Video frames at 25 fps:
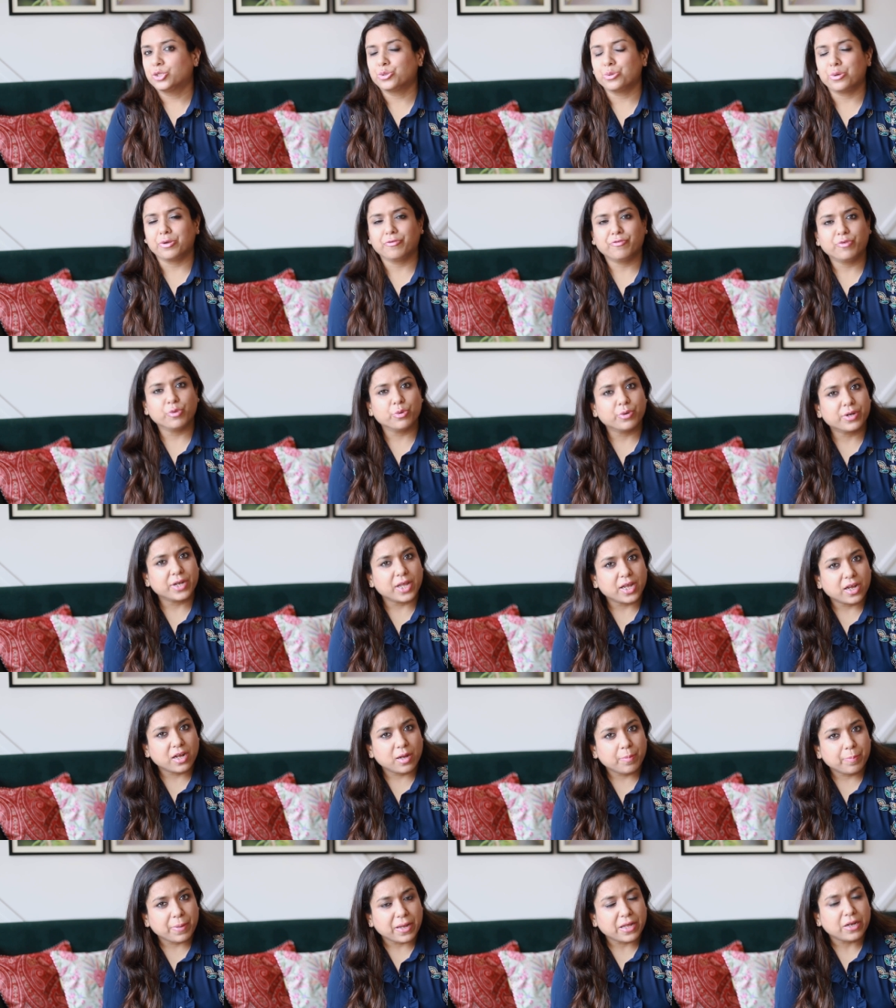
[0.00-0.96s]
So, if you
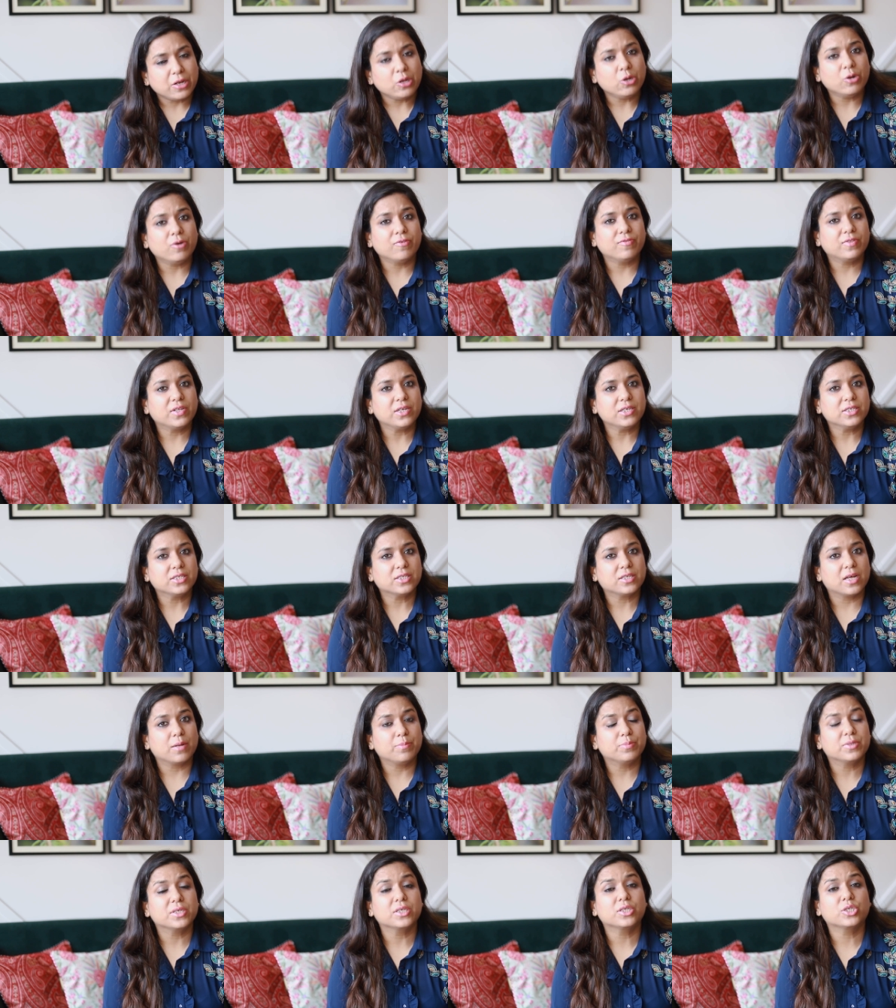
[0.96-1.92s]
take up any of these
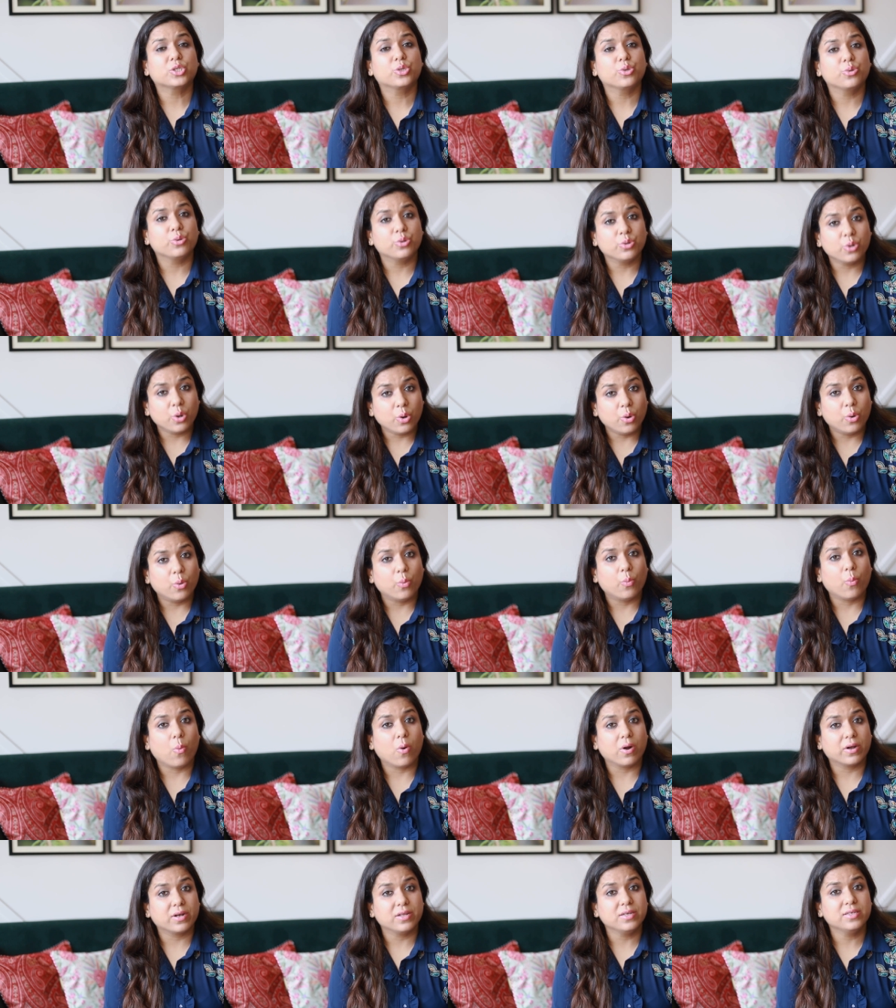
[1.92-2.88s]
subjects, you know
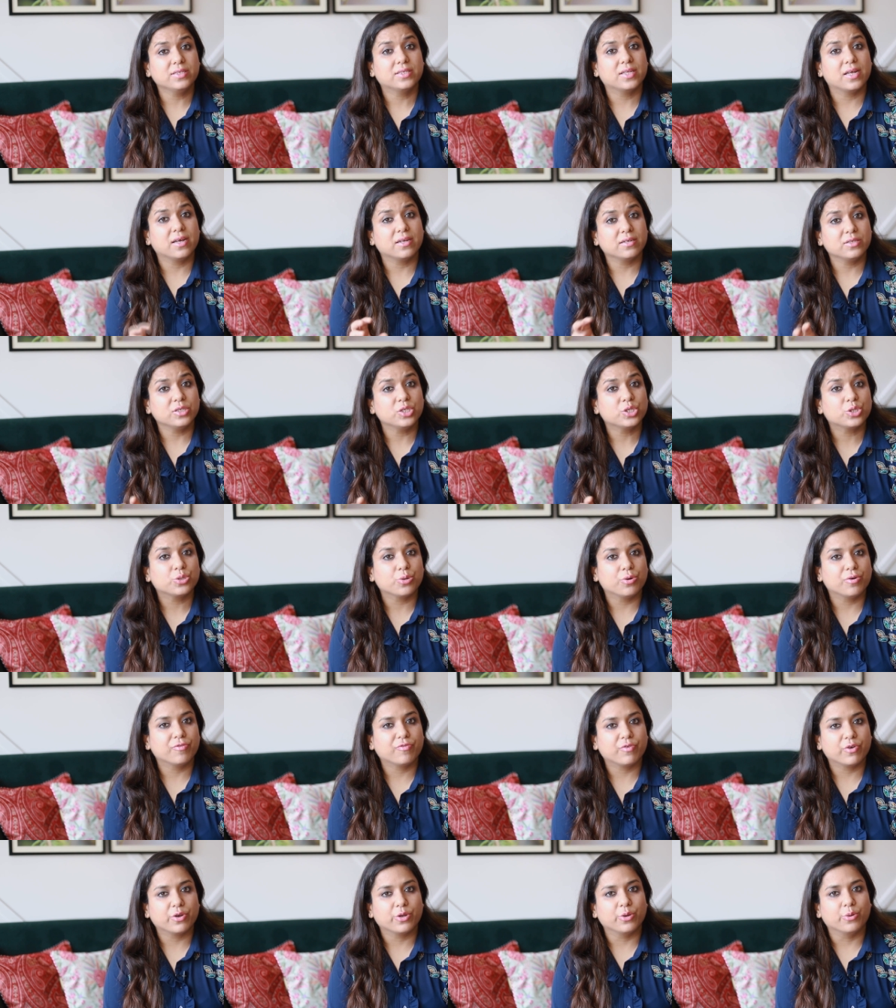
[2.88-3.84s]
what is there in
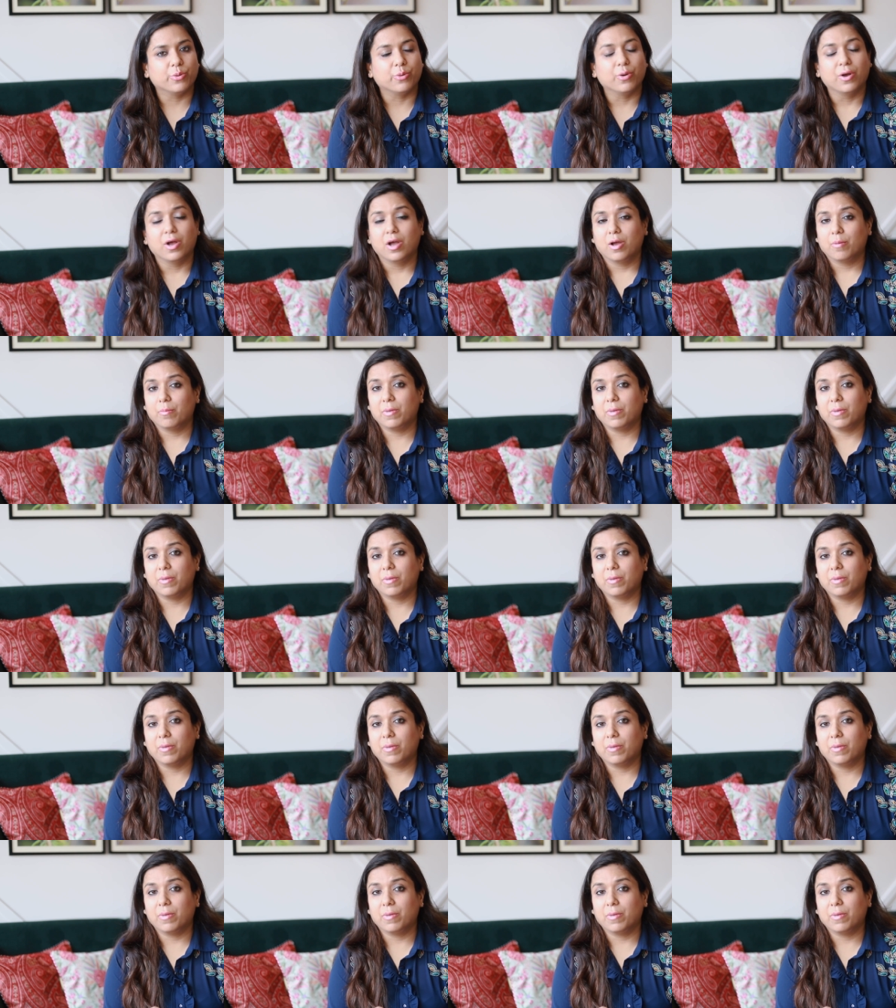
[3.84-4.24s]
store for you.